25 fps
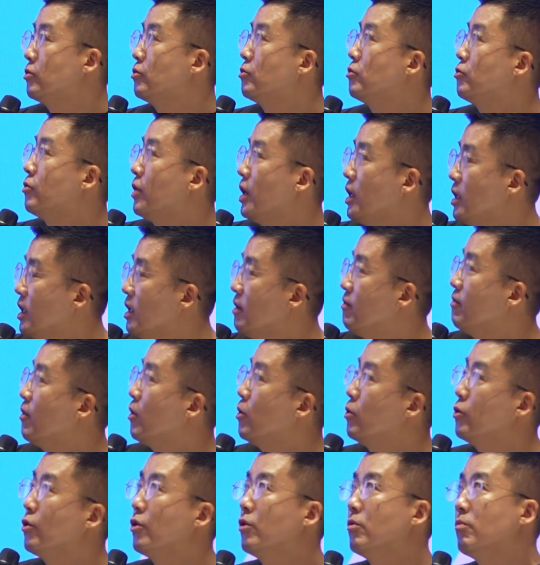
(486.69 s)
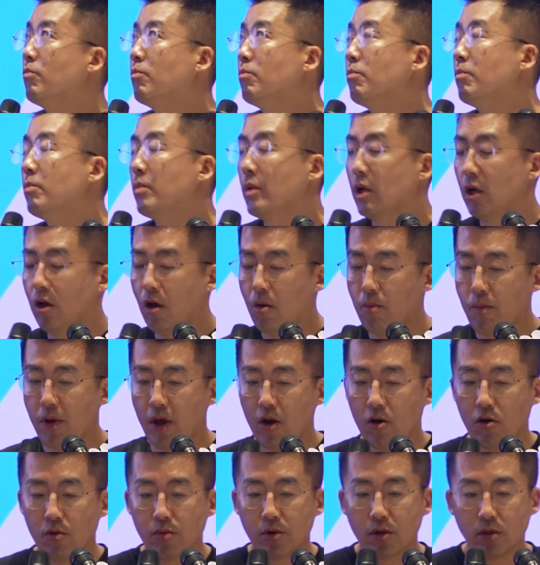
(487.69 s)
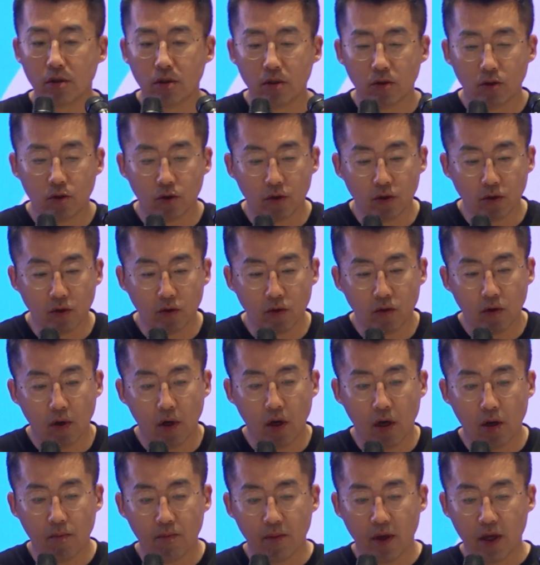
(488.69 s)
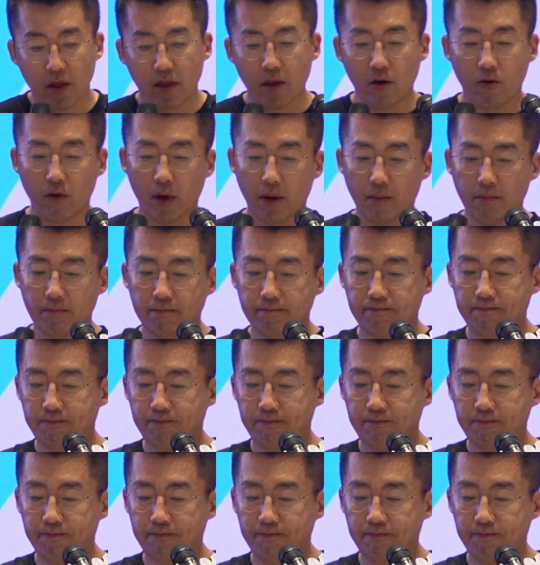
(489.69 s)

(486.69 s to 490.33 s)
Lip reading: trading volume comparable to Ethereum.